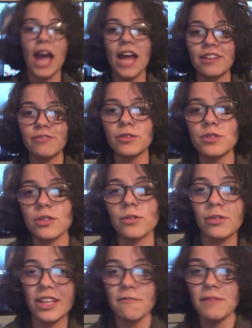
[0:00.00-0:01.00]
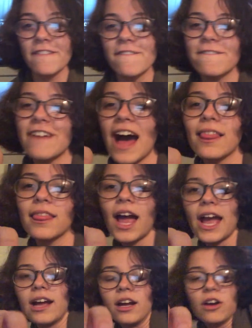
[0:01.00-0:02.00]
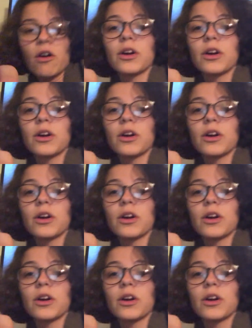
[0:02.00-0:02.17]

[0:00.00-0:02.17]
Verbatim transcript: And if you do, give me a fat like.